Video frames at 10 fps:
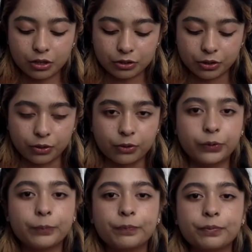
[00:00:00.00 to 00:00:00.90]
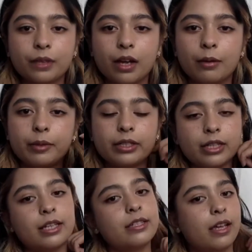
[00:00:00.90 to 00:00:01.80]
so it
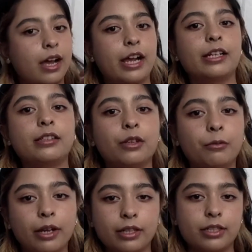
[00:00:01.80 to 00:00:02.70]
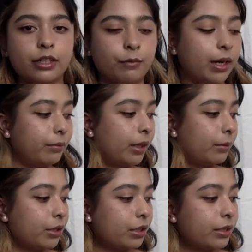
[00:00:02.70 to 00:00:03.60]
does hide the redness of my
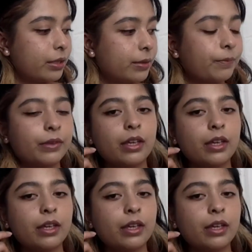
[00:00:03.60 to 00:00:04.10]
blemishes.